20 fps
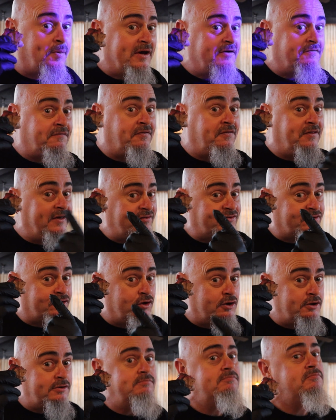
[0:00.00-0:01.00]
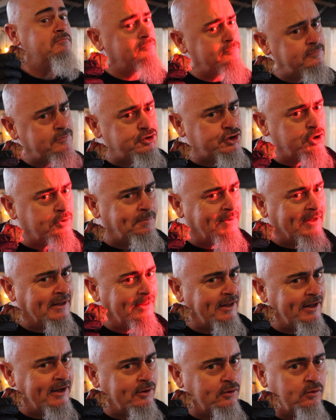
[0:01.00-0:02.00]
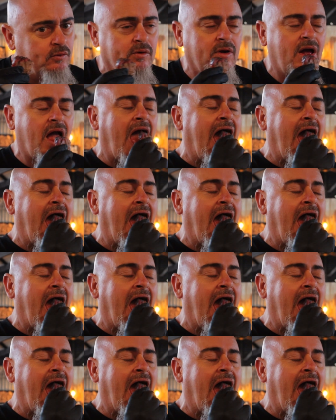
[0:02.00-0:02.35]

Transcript: beef this good should be illegal.